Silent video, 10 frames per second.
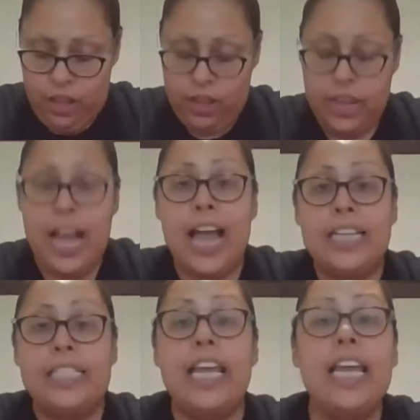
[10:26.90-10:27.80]

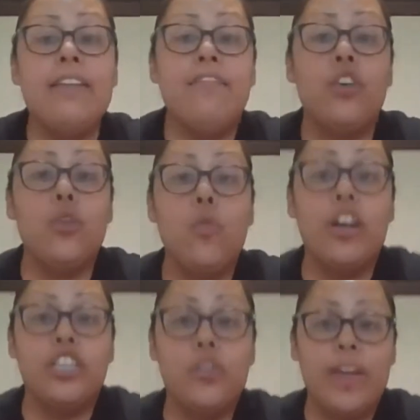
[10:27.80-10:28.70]
guys, if you
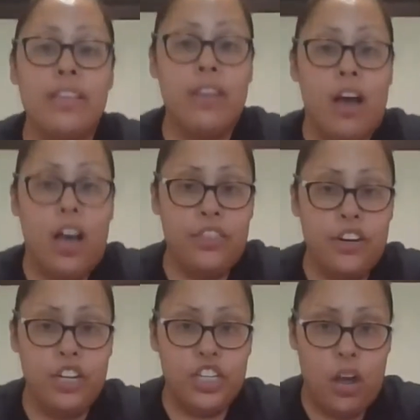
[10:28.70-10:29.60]
are doing the
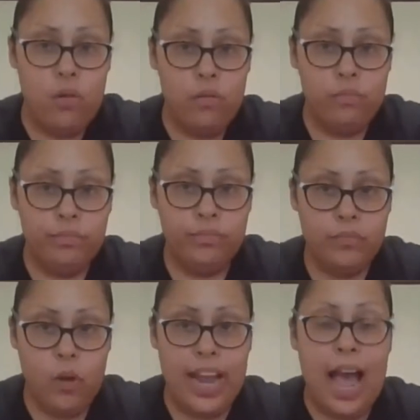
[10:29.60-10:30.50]
other dough,
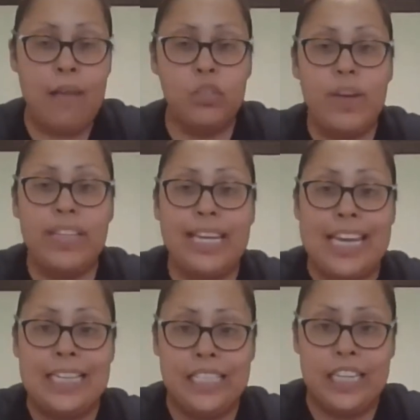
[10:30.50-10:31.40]
okay, I'm doing the
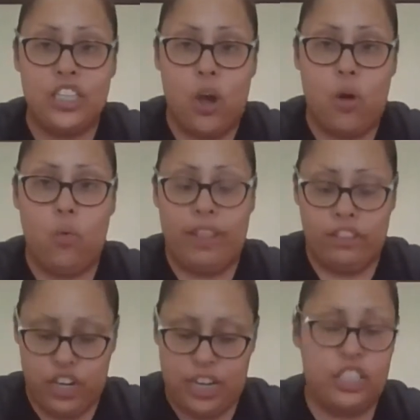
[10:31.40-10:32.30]
easy dough with
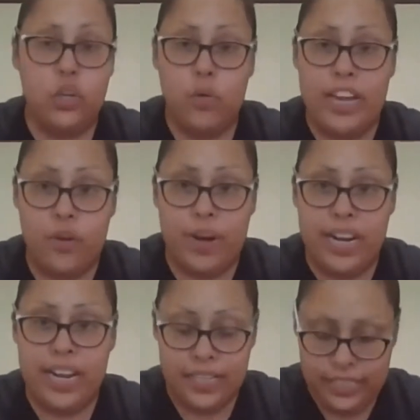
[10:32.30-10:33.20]
just 2
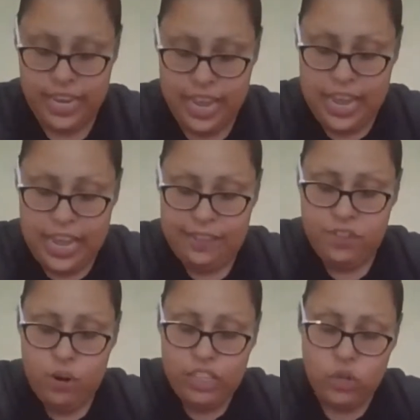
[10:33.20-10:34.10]
ingredients. If
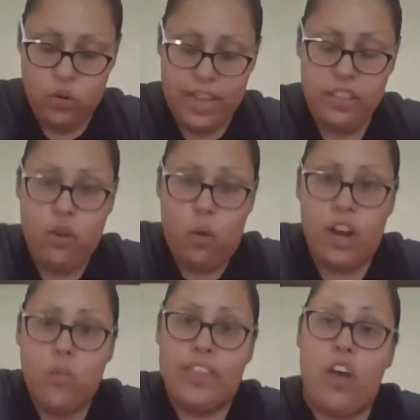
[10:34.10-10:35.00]
you're doing the
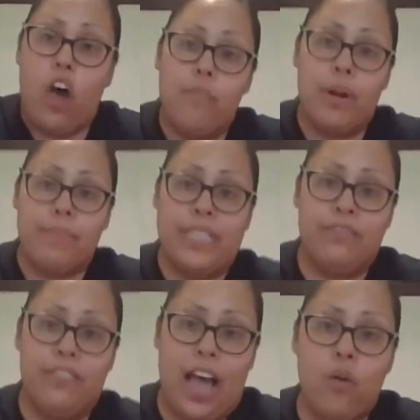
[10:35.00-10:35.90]
one with all-purpose
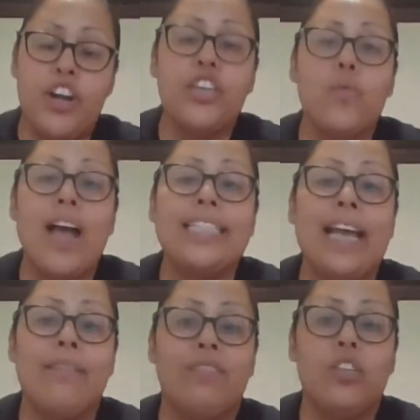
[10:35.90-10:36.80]
flour, you
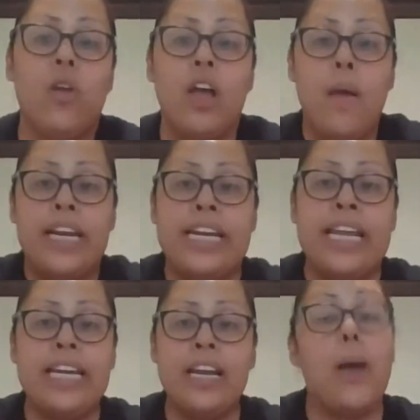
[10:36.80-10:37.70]
guys have to
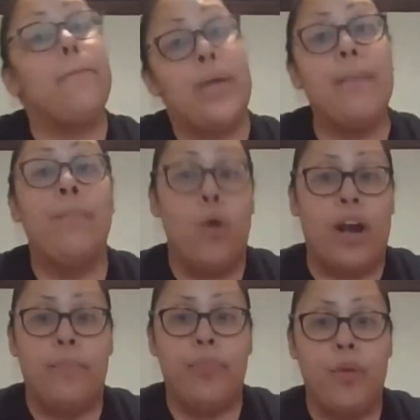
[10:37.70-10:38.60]
knead it a bit
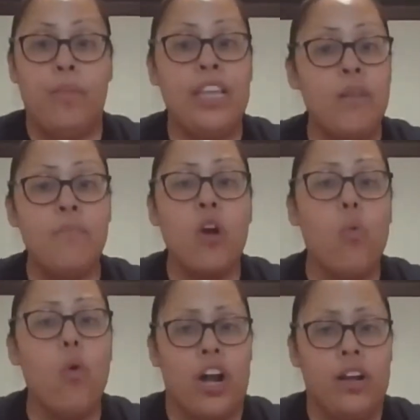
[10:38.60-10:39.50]
more, a little
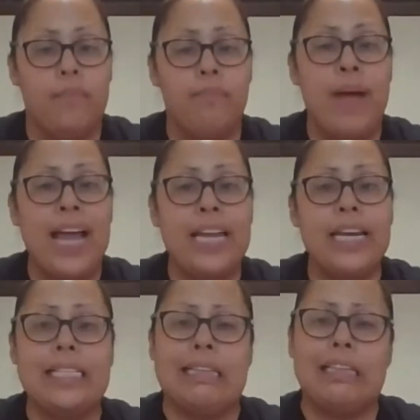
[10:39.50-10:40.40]
more work. Mine
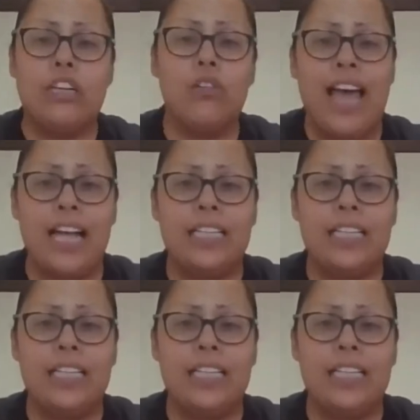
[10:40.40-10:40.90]
is a little less.